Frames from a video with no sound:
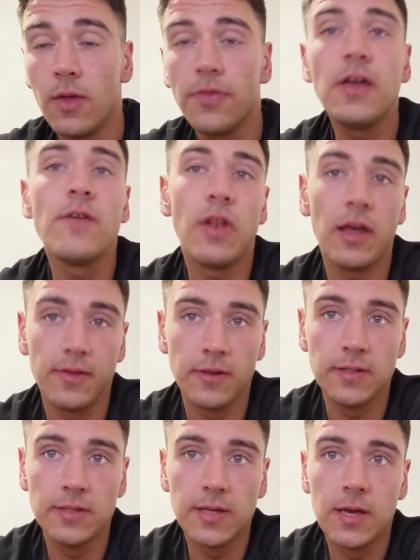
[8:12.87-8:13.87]
Think of it like
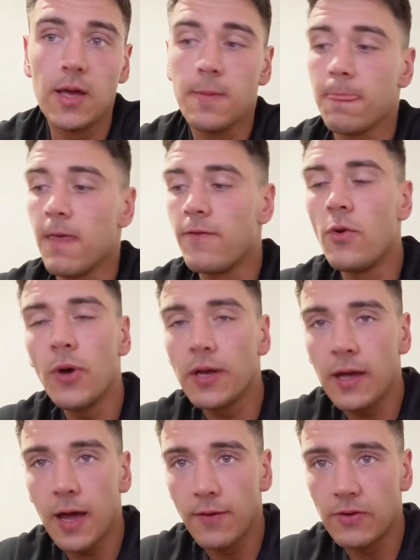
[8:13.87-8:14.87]
this. If you're
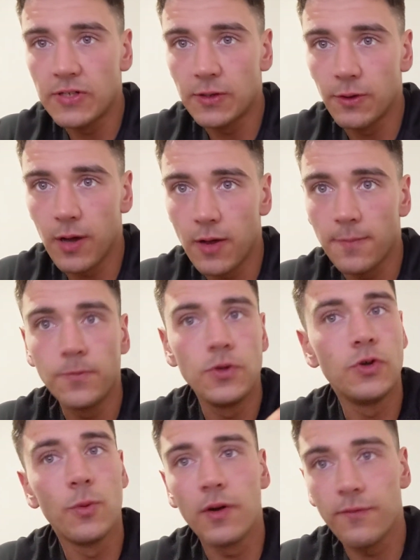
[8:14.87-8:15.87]
working out every single day, you
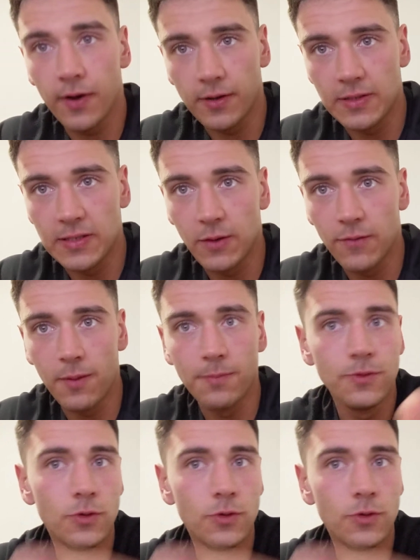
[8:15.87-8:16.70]
don't want to fuck yourself up.